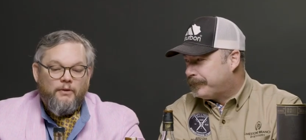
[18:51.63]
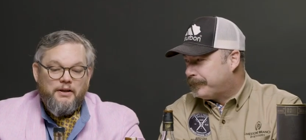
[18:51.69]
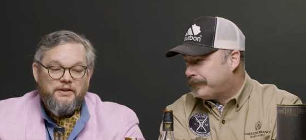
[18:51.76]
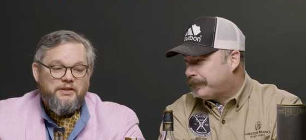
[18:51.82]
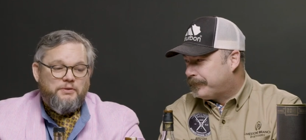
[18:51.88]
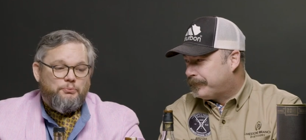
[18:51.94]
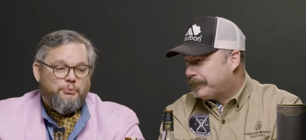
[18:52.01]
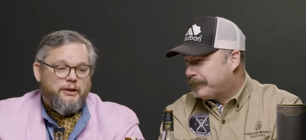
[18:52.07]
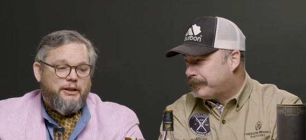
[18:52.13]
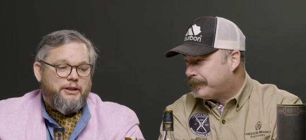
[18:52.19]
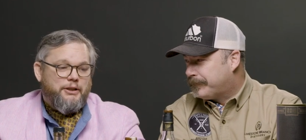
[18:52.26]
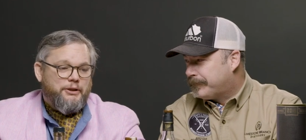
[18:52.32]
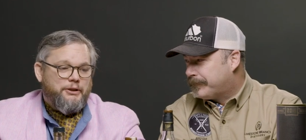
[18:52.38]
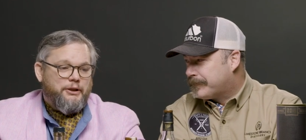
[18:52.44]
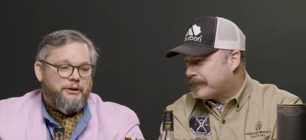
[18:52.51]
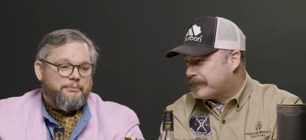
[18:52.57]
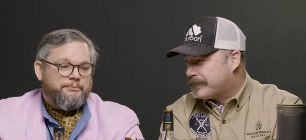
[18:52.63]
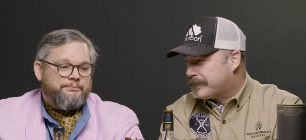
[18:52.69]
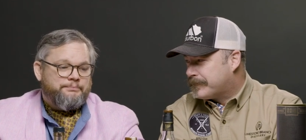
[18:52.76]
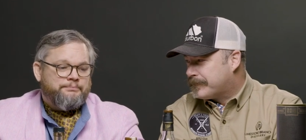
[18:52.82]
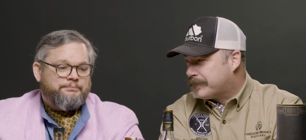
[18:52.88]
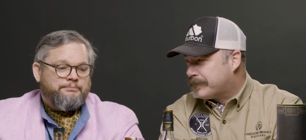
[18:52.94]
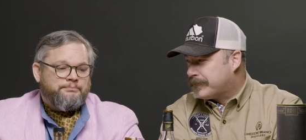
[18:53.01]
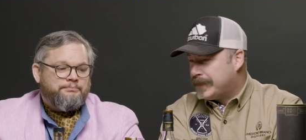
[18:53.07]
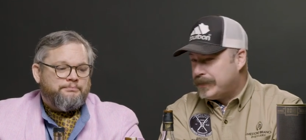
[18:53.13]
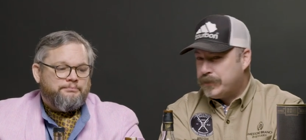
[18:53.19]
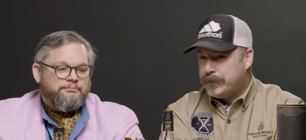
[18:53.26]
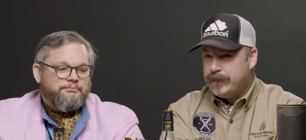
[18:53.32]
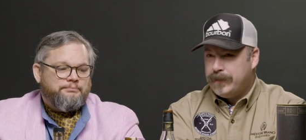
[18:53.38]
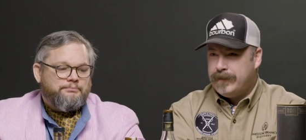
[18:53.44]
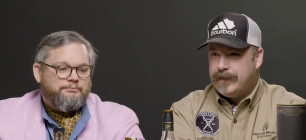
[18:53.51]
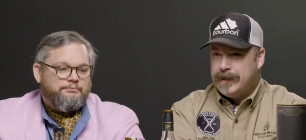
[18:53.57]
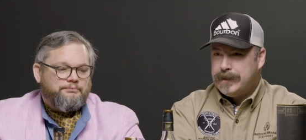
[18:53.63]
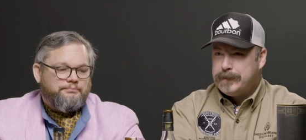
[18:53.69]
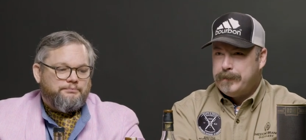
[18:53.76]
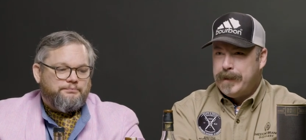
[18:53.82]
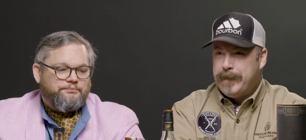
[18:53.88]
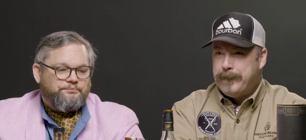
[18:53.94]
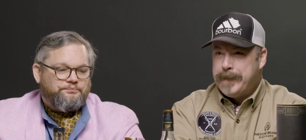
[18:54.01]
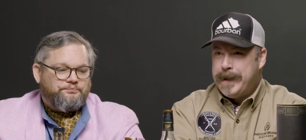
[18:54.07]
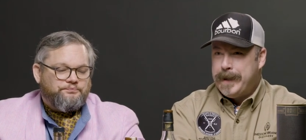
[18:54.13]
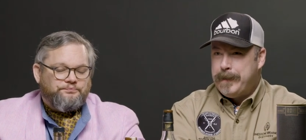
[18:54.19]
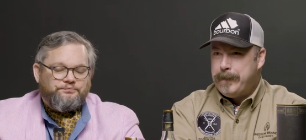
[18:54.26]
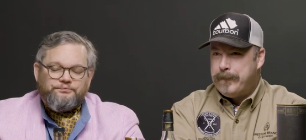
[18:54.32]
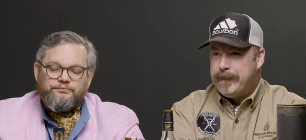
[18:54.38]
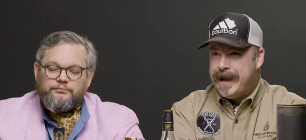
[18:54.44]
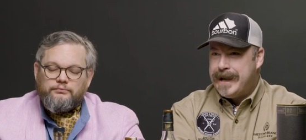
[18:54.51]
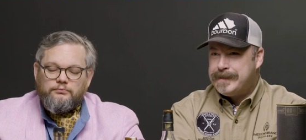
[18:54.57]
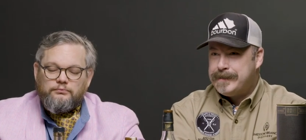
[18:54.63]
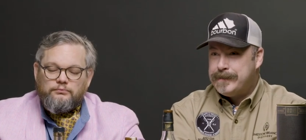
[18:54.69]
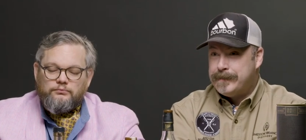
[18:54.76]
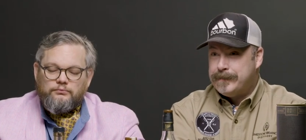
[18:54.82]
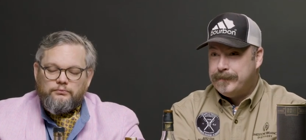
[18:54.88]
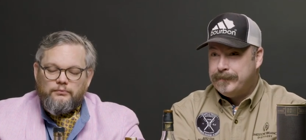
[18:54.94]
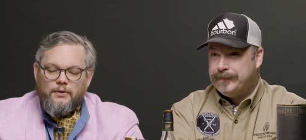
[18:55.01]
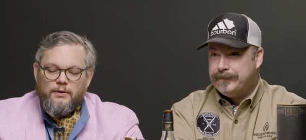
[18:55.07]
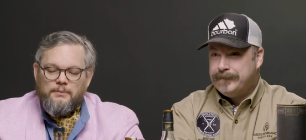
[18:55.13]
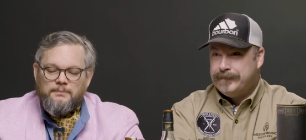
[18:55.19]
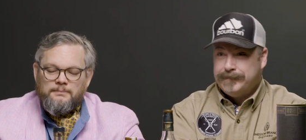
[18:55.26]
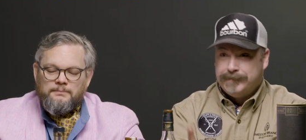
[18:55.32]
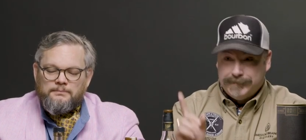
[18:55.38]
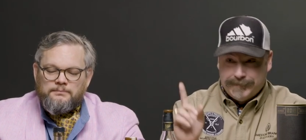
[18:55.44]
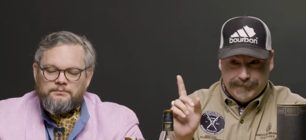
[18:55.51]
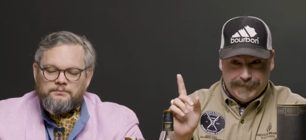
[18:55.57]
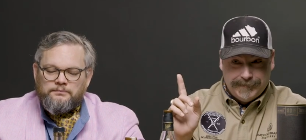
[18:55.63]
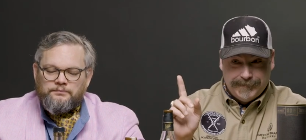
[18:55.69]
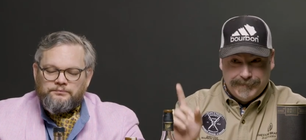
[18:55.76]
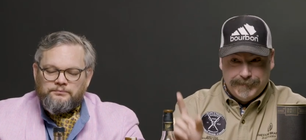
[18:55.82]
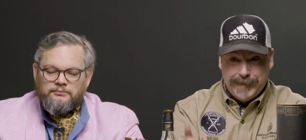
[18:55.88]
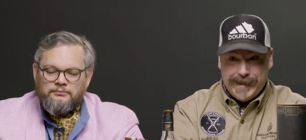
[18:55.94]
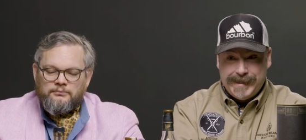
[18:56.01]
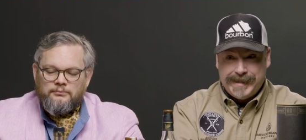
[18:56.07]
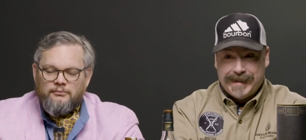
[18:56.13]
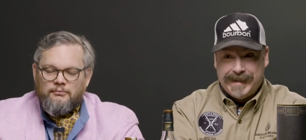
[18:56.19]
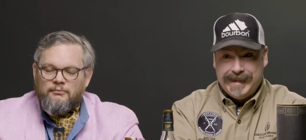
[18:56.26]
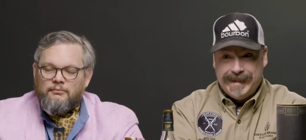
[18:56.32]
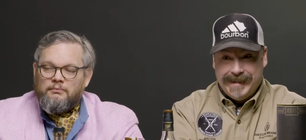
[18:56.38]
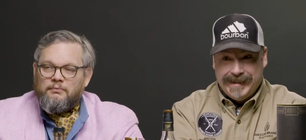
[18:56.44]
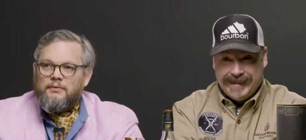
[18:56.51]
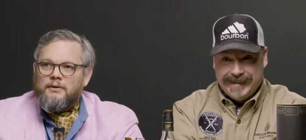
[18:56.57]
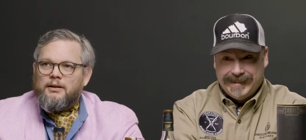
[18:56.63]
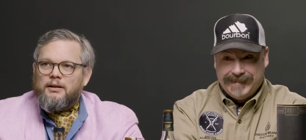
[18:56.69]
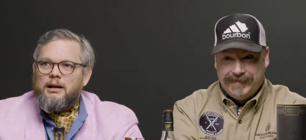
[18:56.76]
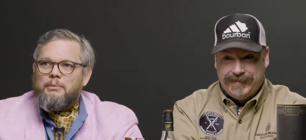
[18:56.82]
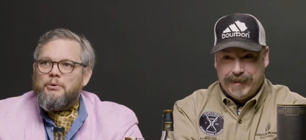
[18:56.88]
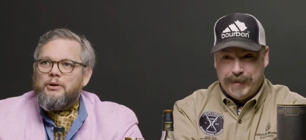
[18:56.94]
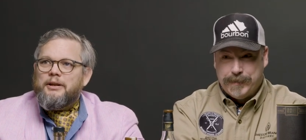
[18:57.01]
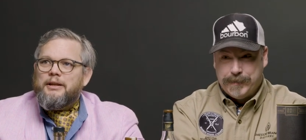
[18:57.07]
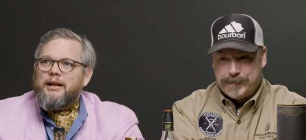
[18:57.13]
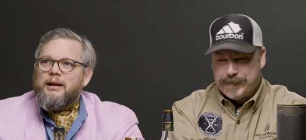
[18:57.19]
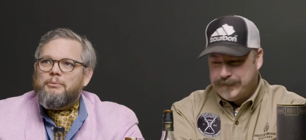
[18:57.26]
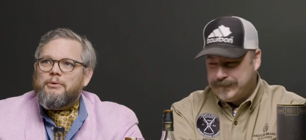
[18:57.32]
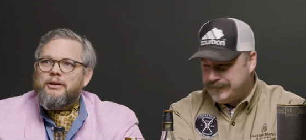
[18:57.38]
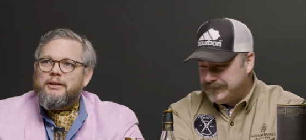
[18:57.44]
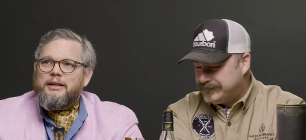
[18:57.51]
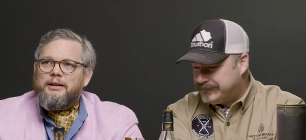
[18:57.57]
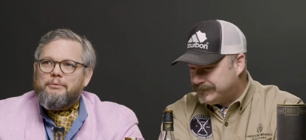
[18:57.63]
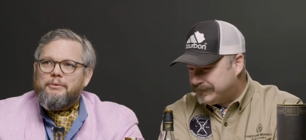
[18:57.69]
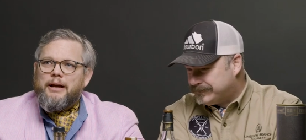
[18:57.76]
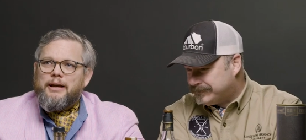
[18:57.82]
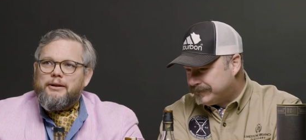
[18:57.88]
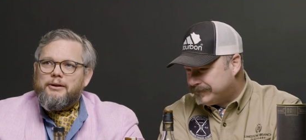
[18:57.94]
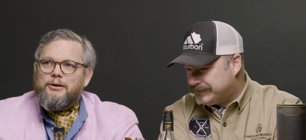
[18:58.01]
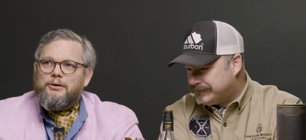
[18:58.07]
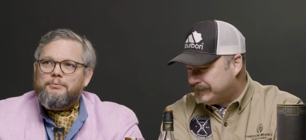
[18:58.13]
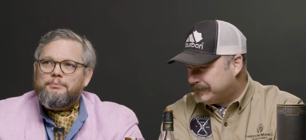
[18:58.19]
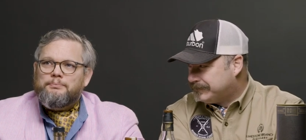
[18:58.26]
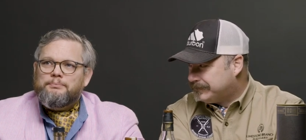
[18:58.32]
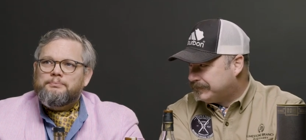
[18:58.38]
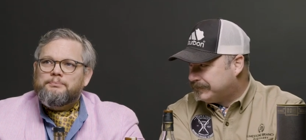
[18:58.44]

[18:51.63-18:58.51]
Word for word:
Speaker 1: This is really good. It's one of the things about being an ambassador. Whiskey. I'm gonna, I'm
Speaker 2: gonna need a ride home.